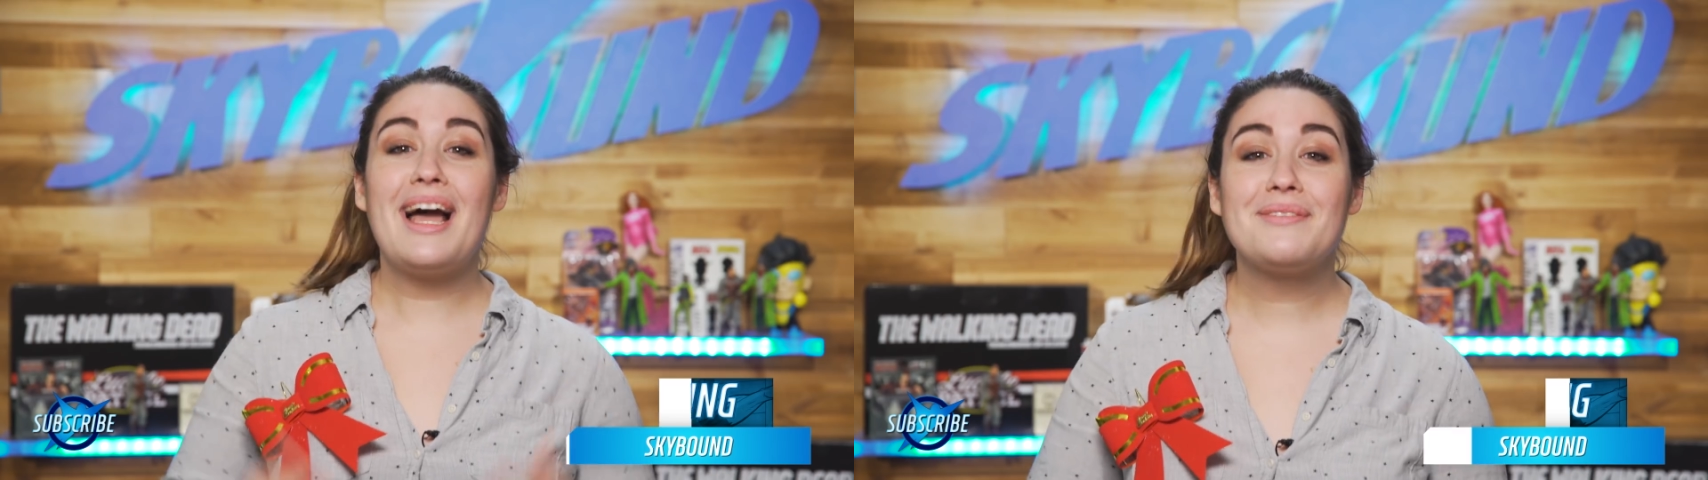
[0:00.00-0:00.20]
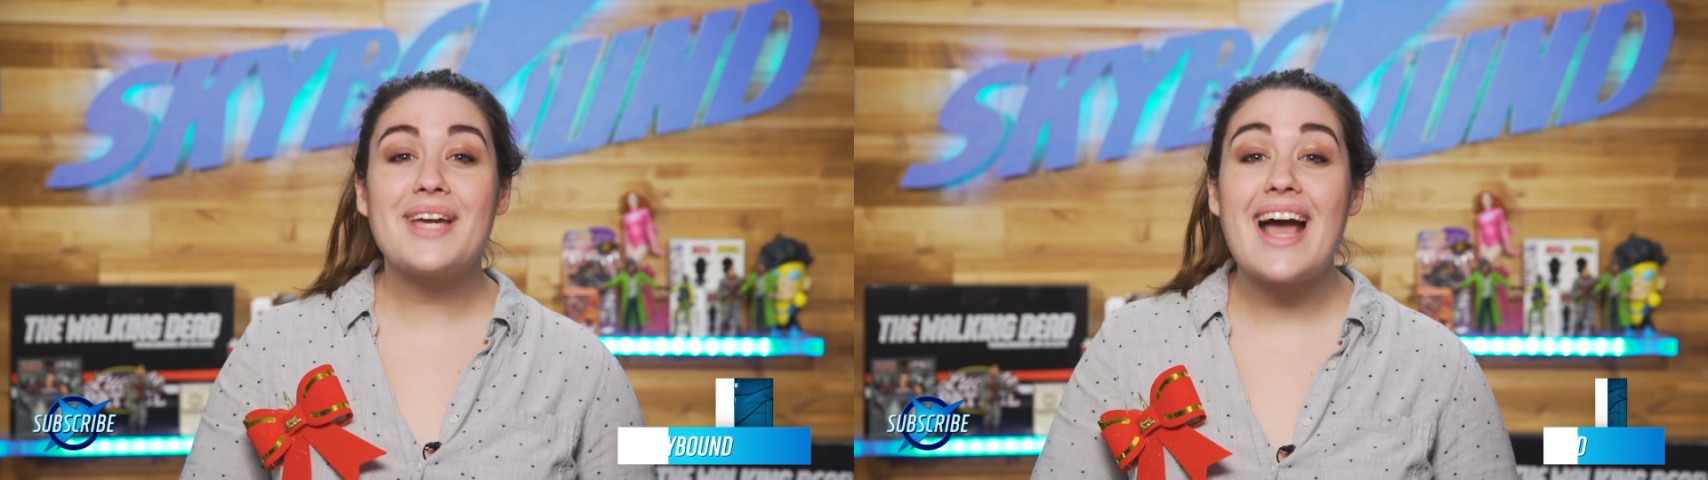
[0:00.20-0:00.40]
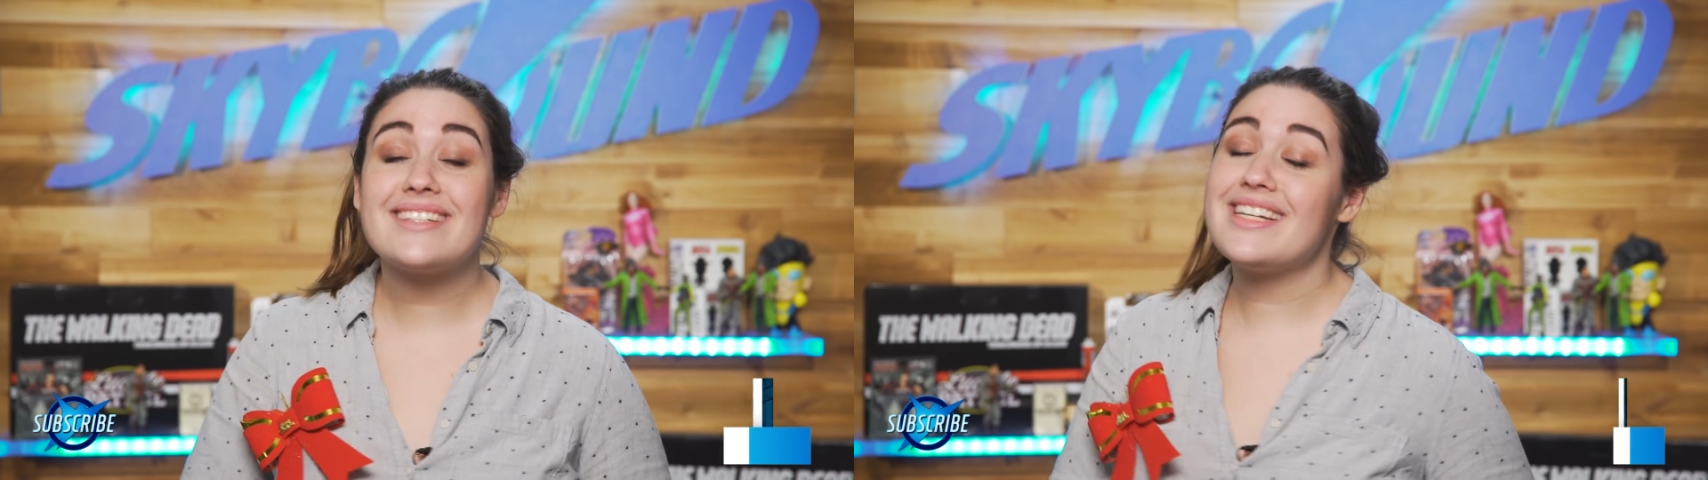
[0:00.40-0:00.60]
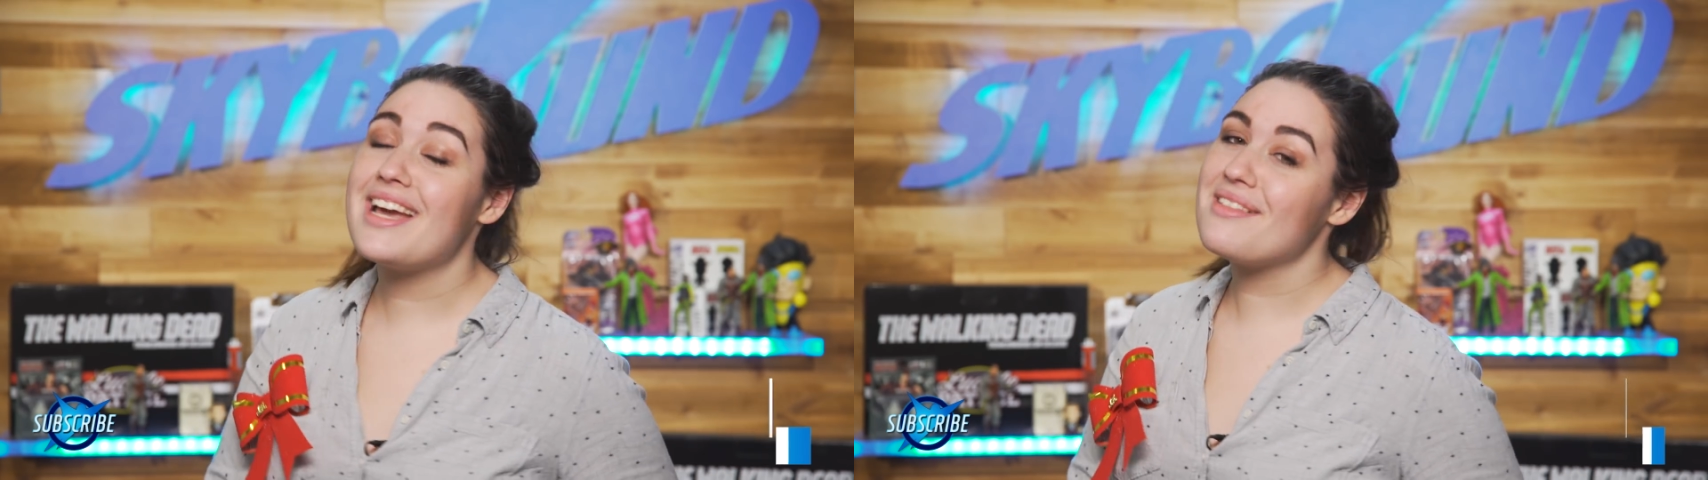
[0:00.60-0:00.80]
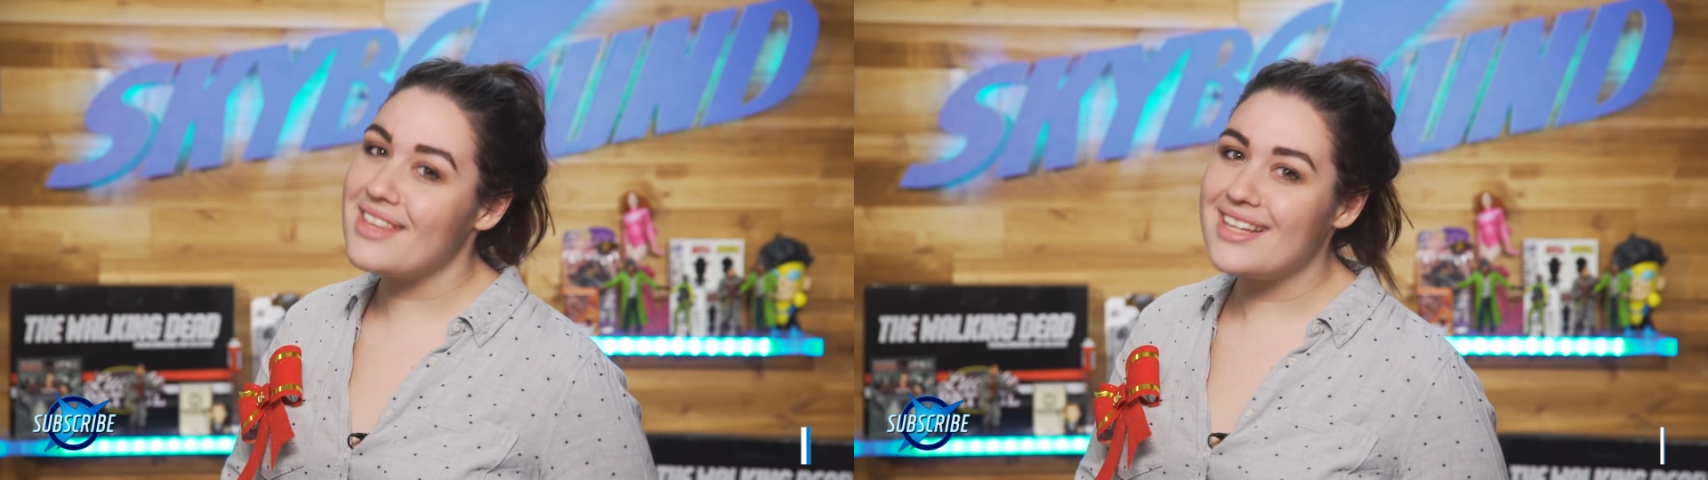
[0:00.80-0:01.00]
I'm
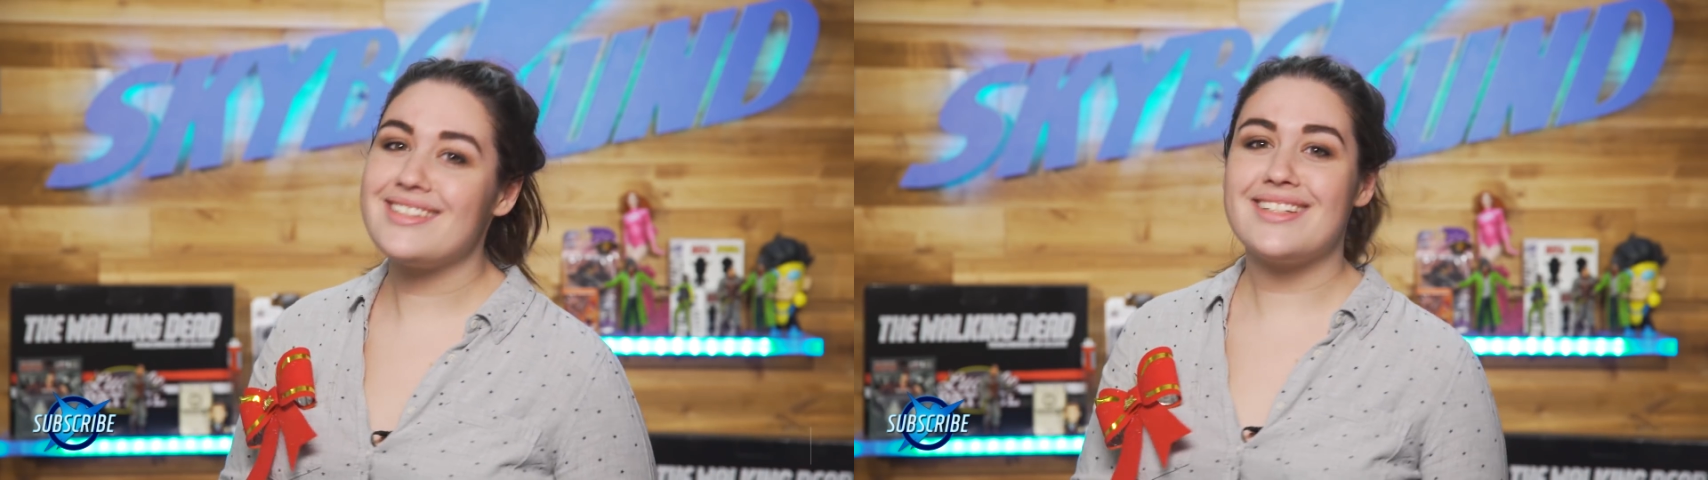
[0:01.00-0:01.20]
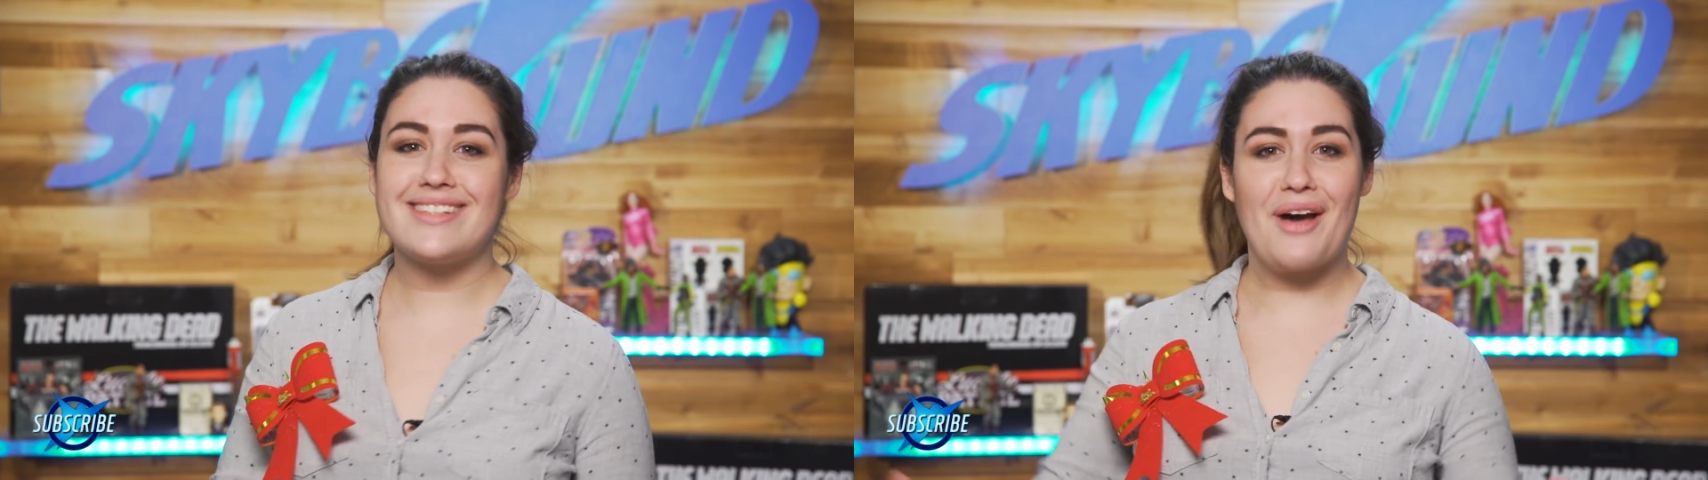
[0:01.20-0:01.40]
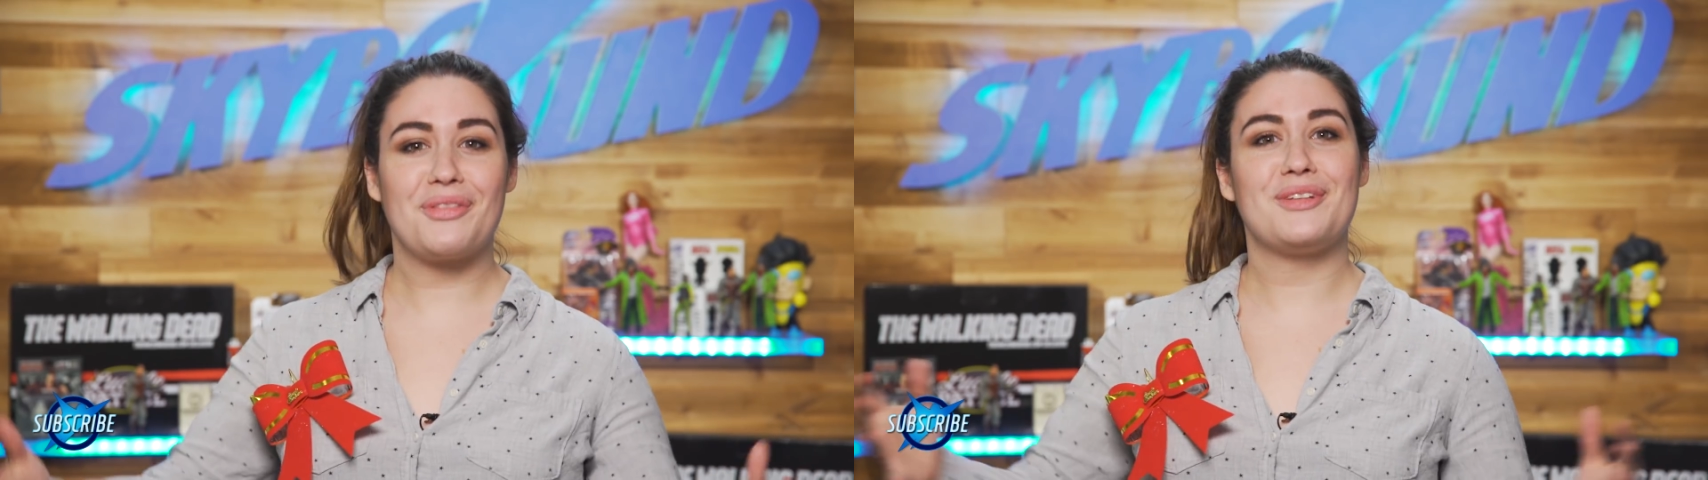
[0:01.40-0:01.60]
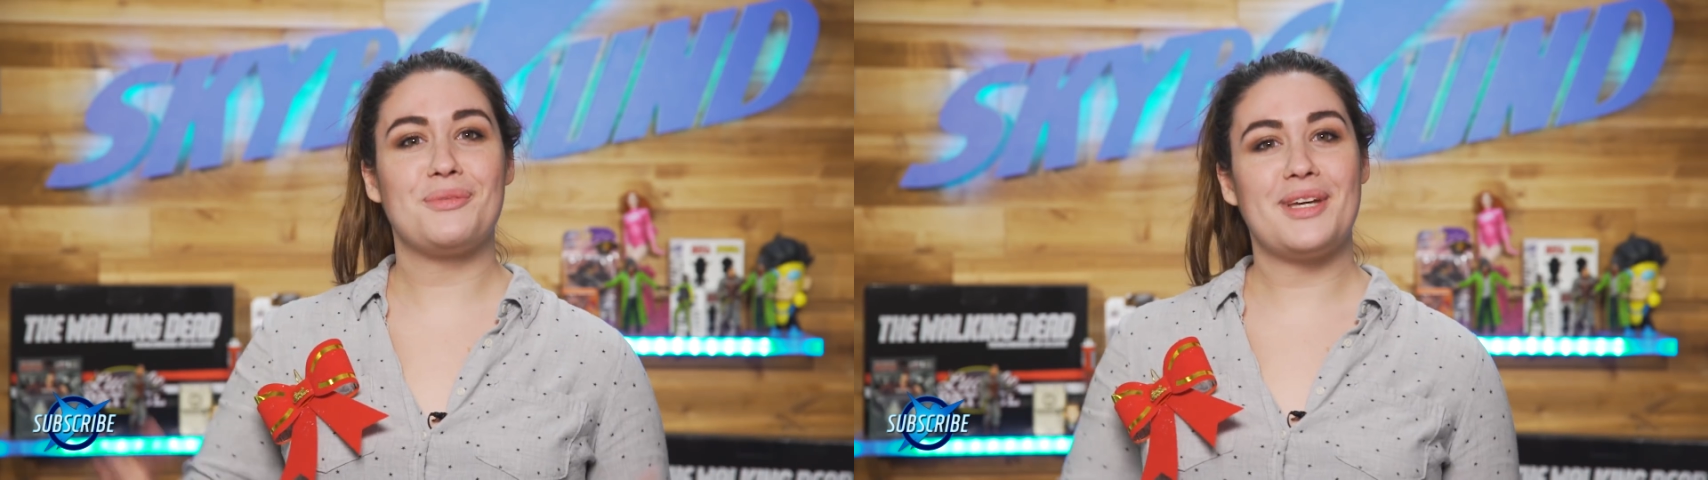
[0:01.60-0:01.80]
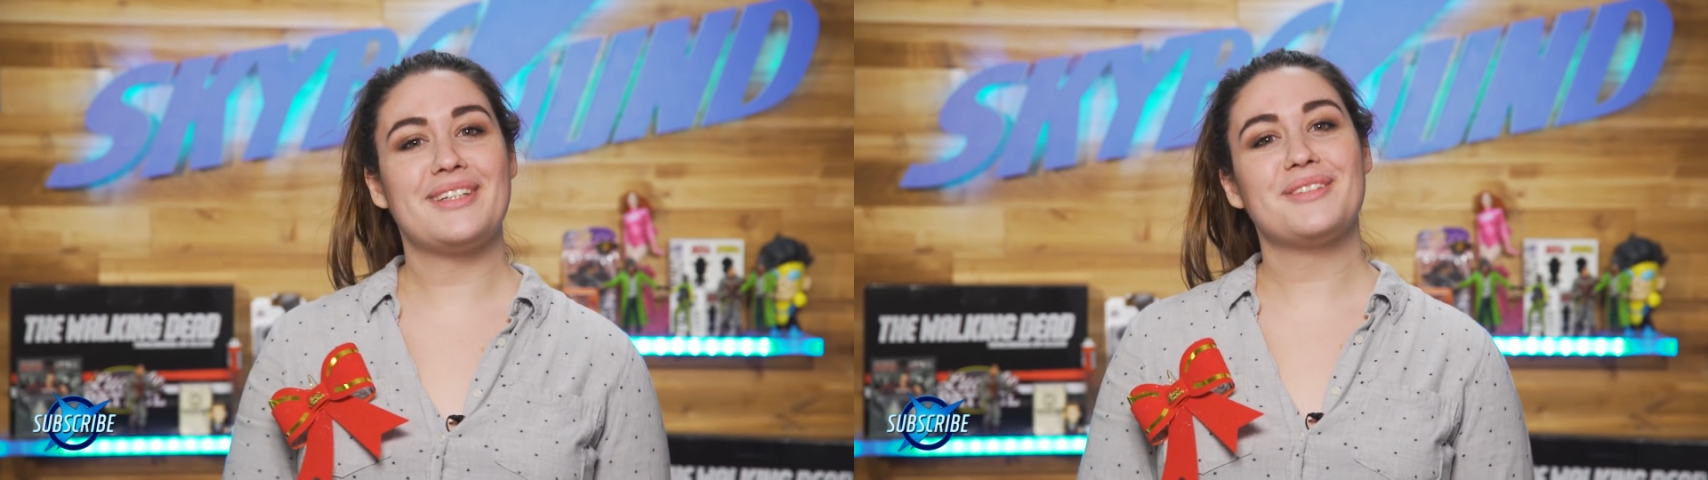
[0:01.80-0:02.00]
Cassie, and this is Out
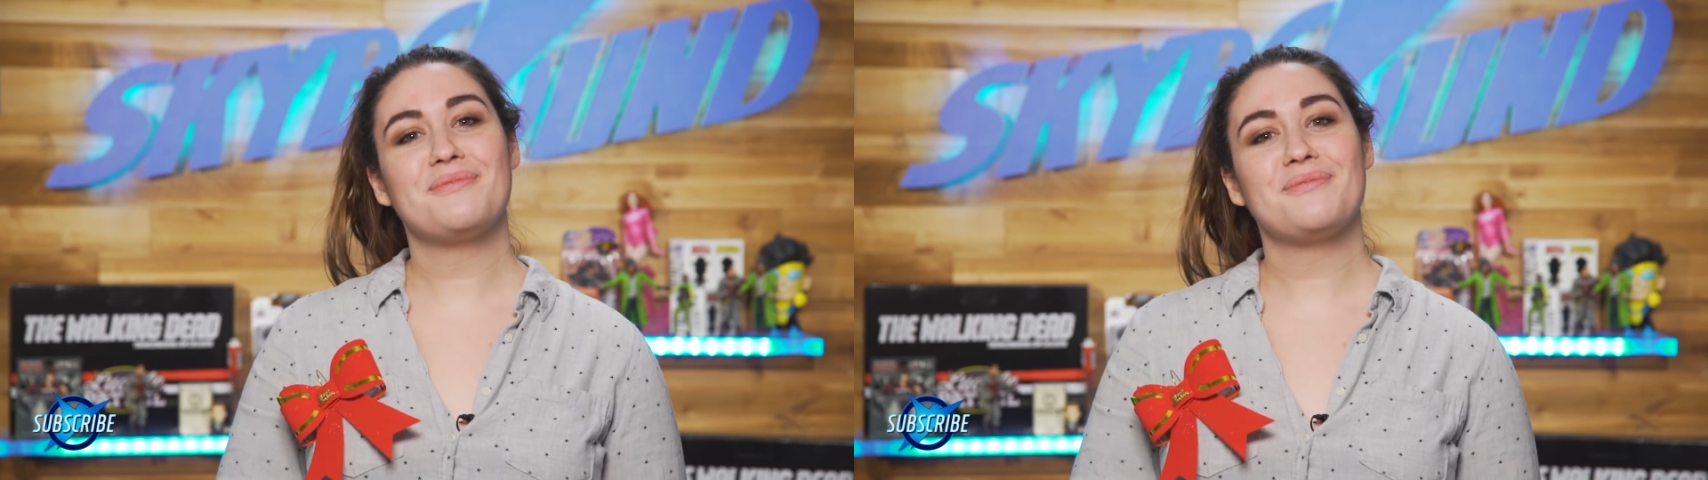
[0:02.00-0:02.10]
This Week.